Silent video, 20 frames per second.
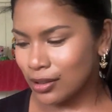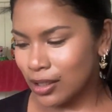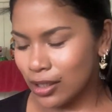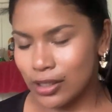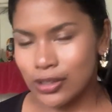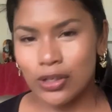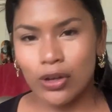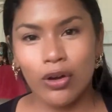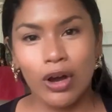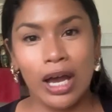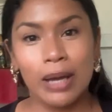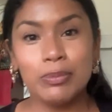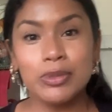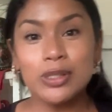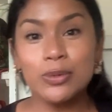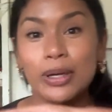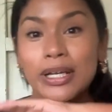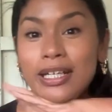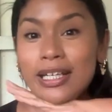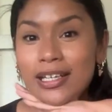So I'm
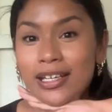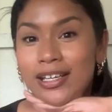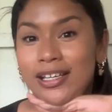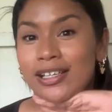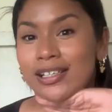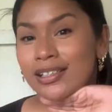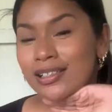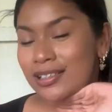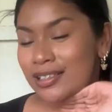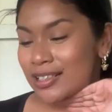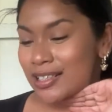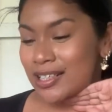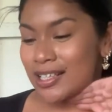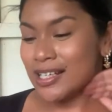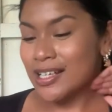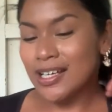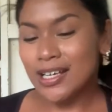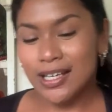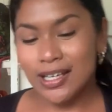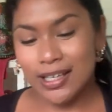sweating
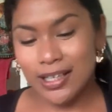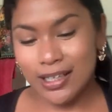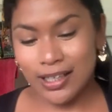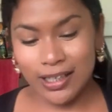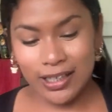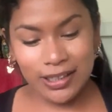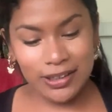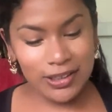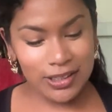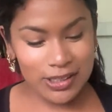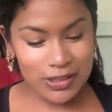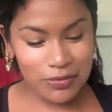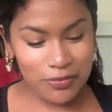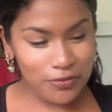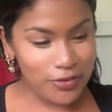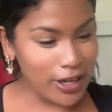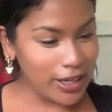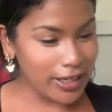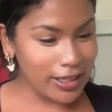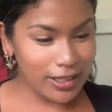in this
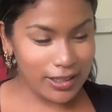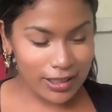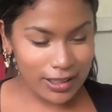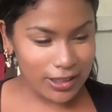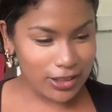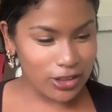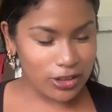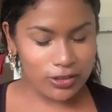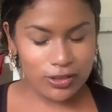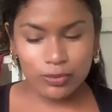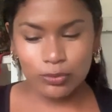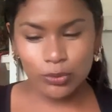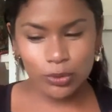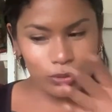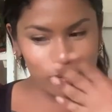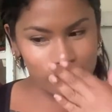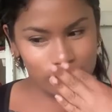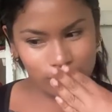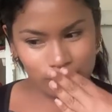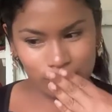fucking kitchen. Ooh,
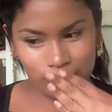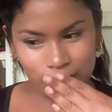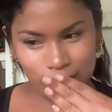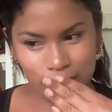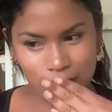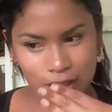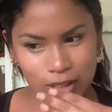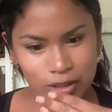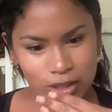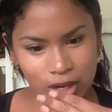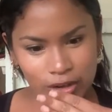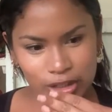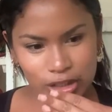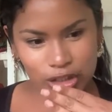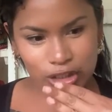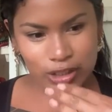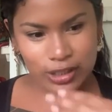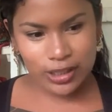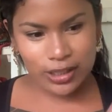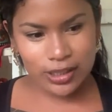sorry,
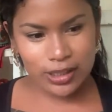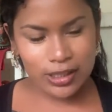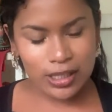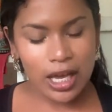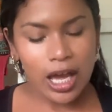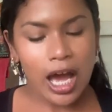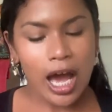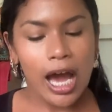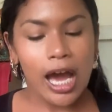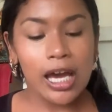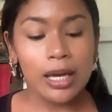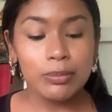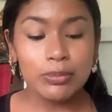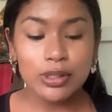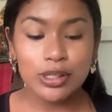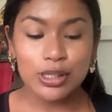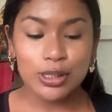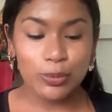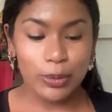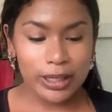Jesus. I'm
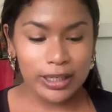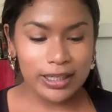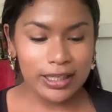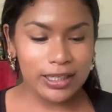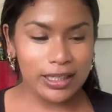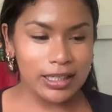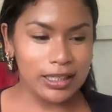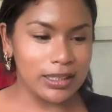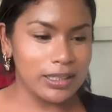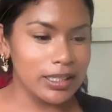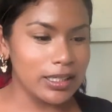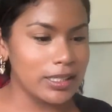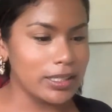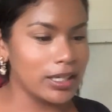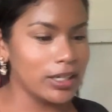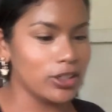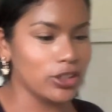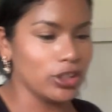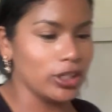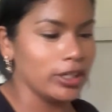sweating in this
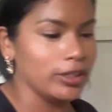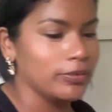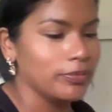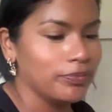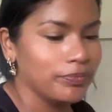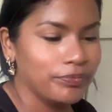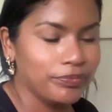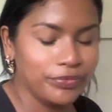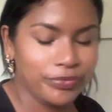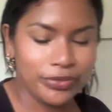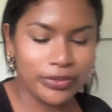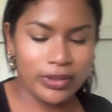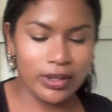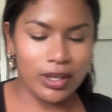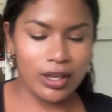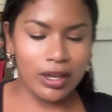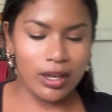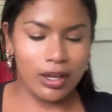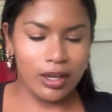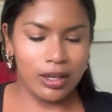kitchen
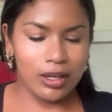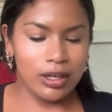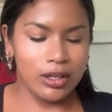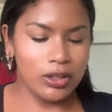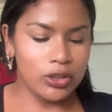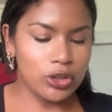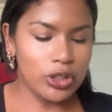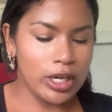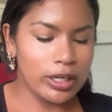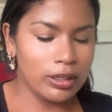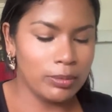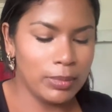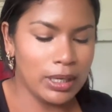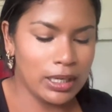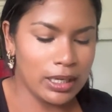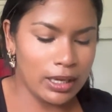trying to make